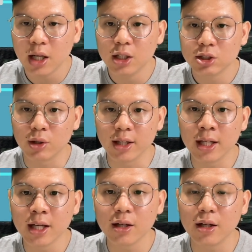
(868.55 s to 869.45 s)
So I
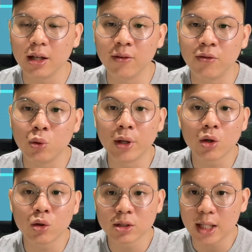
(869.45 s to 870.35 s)
think if you want to
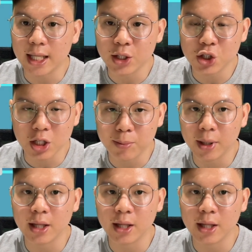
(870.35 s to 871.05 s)
go slightly cheaper,